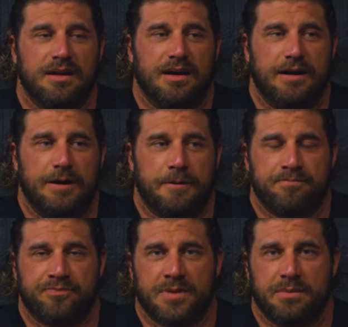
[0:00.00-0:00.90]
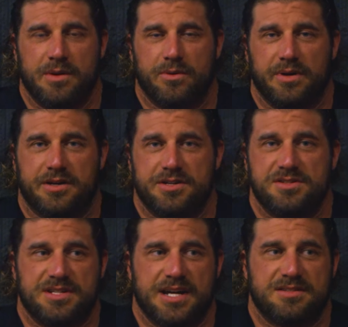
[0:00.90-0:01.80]
maybe we'll
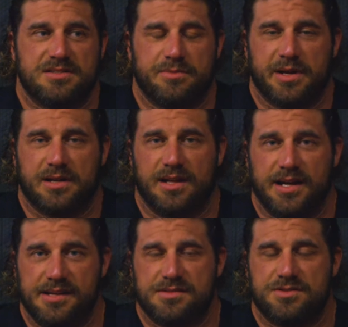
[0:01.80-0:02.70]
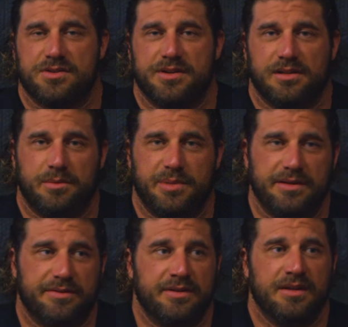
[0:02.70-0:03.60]
introduce you guys to some of my clients and show you a little bit
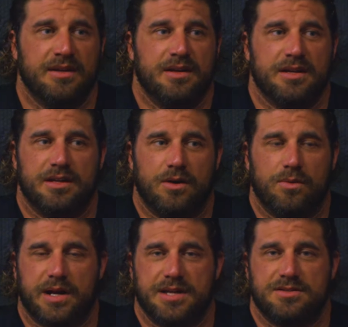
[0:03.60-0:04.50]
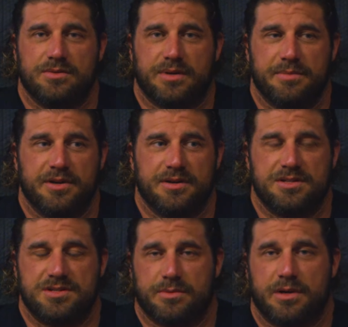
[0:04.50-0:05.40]
of what I do when I'm here at the
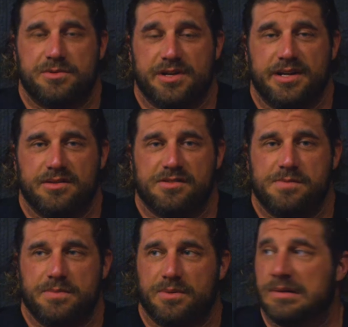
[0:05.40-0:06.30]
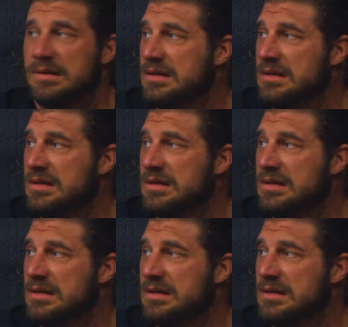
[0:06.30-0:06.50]
gym, when I'm training those people.